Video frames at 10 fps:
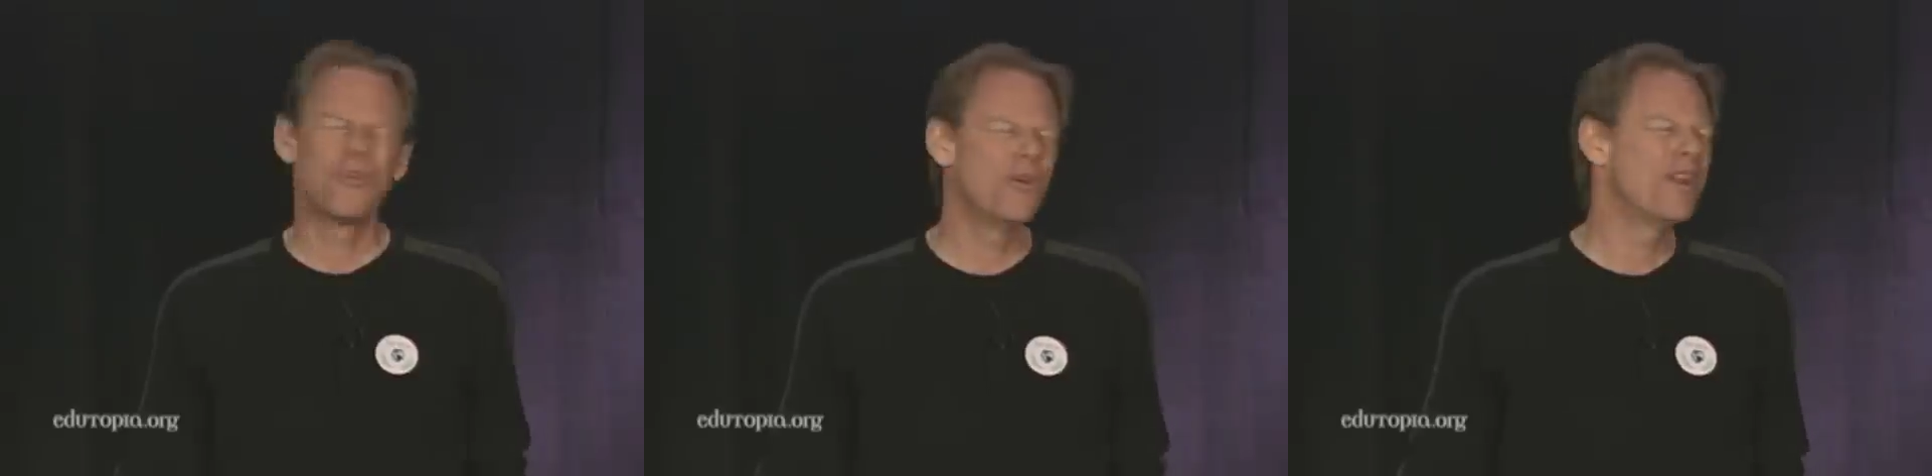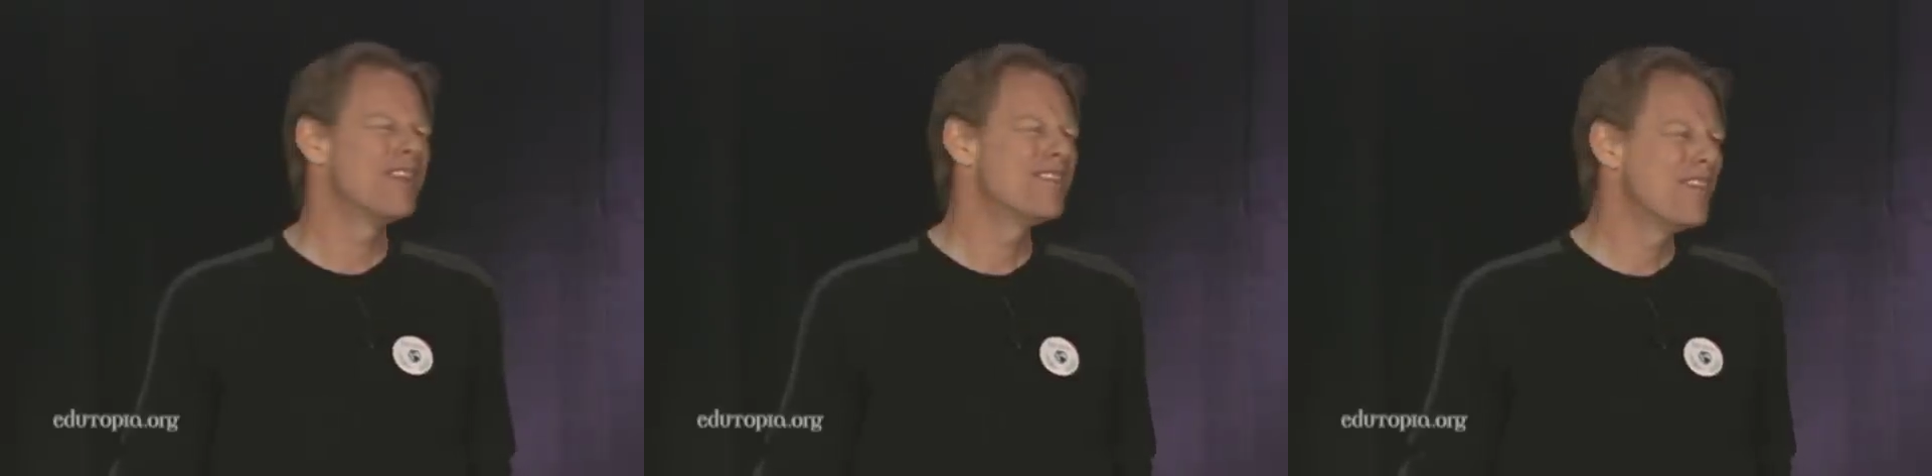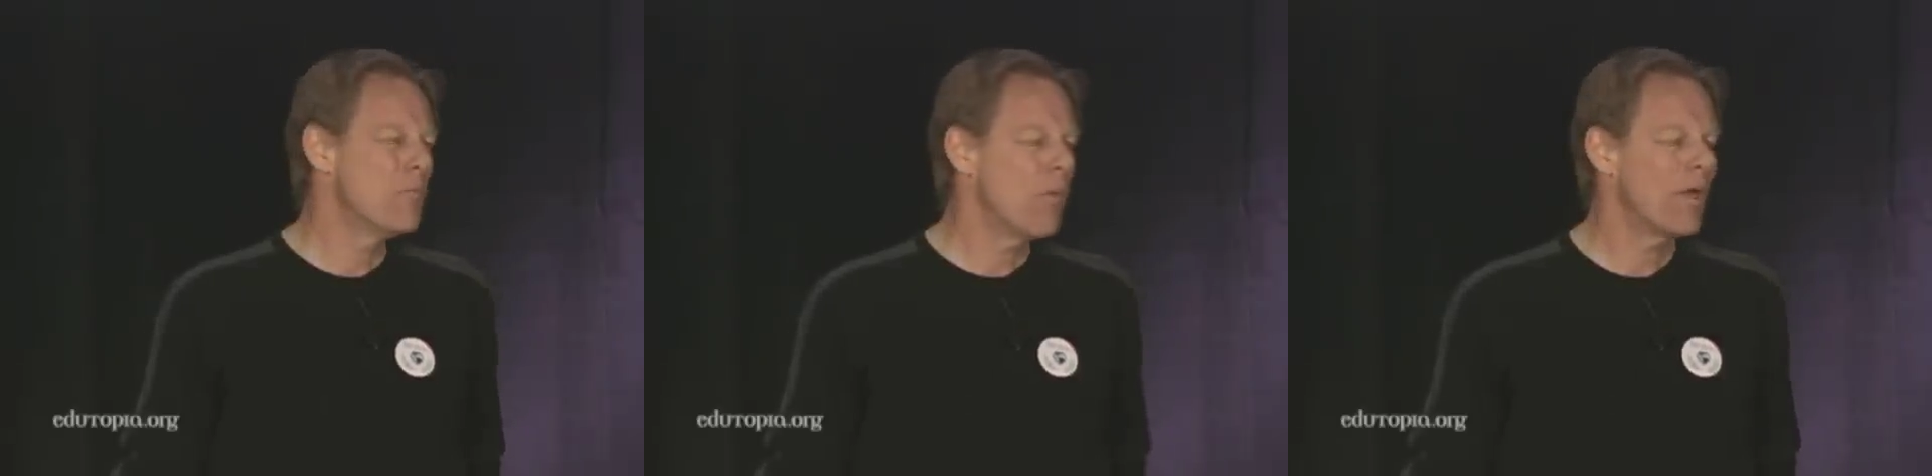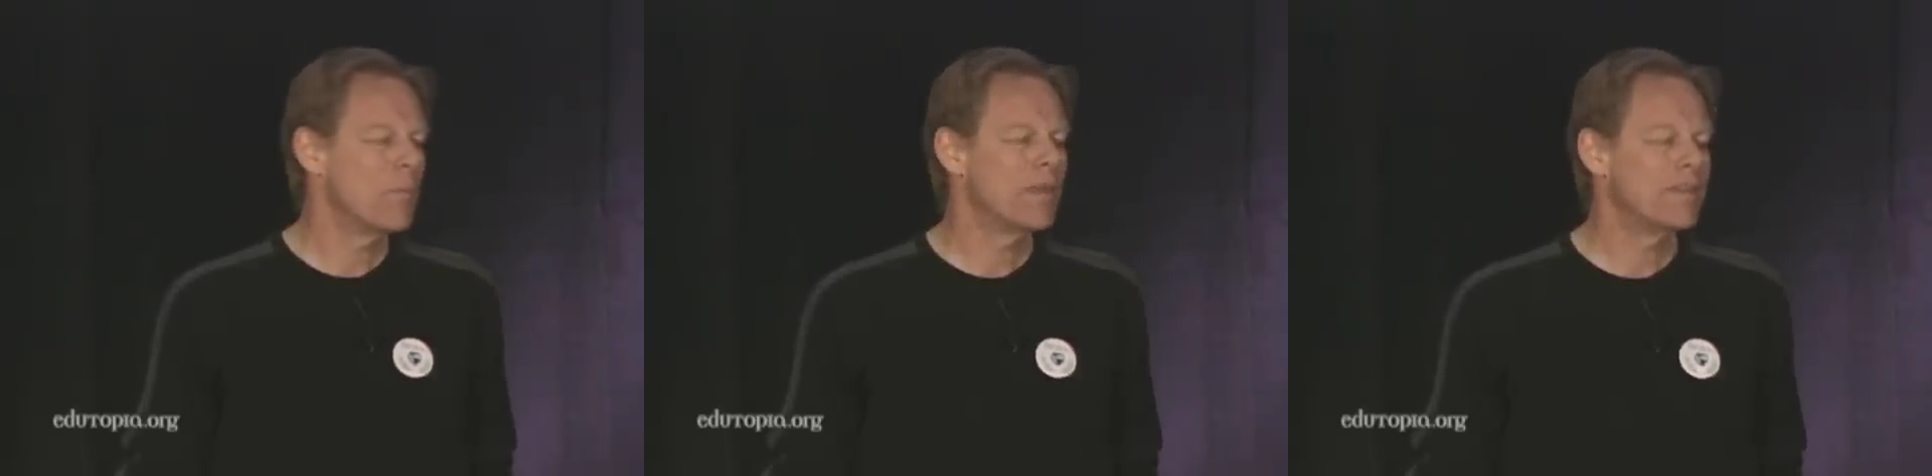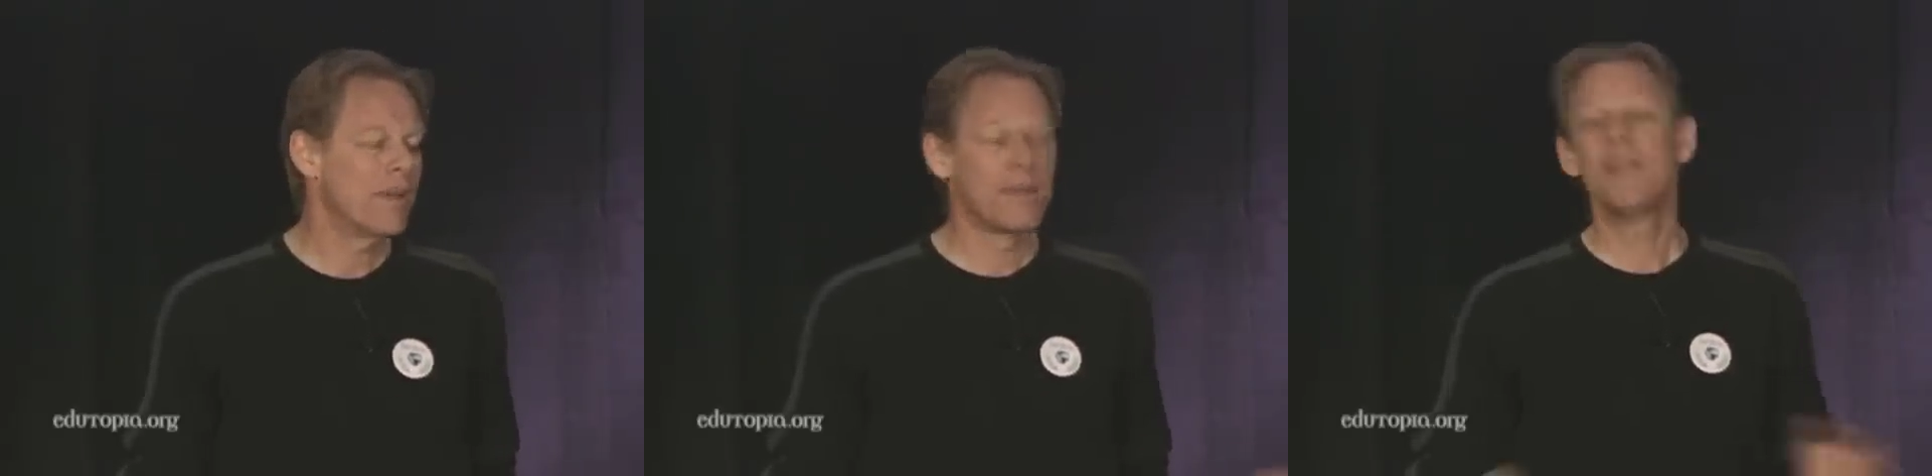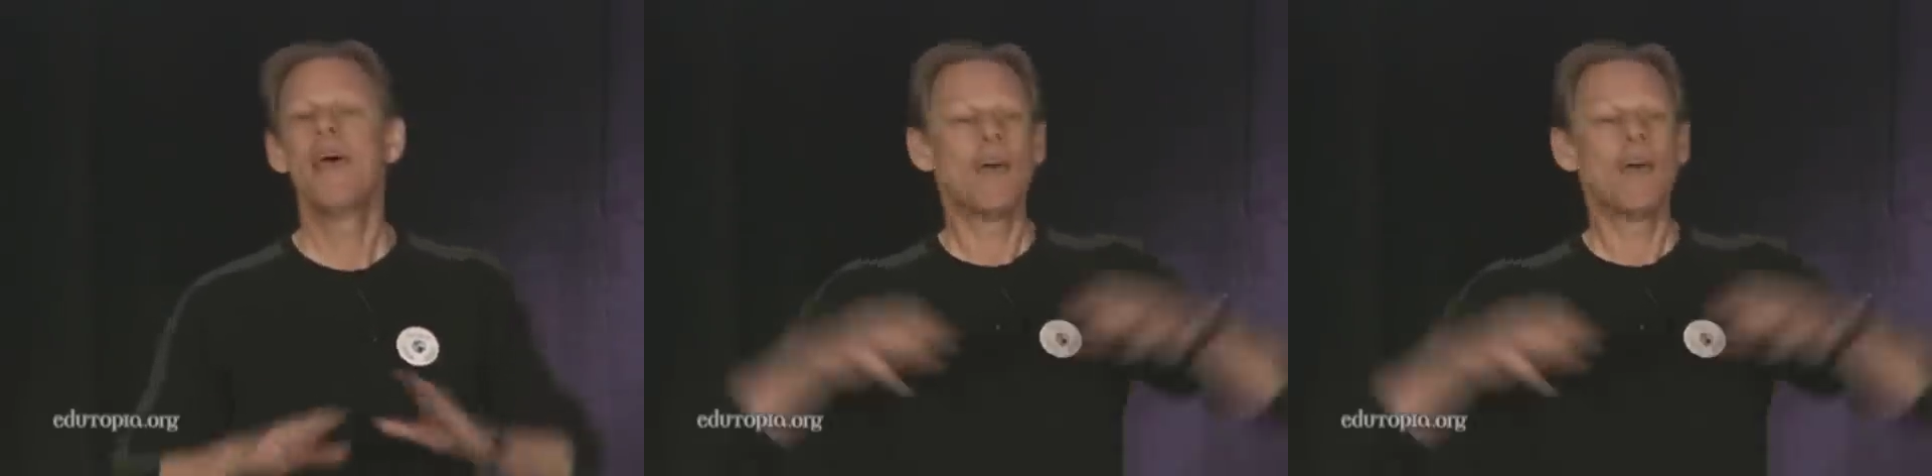could in some way be done,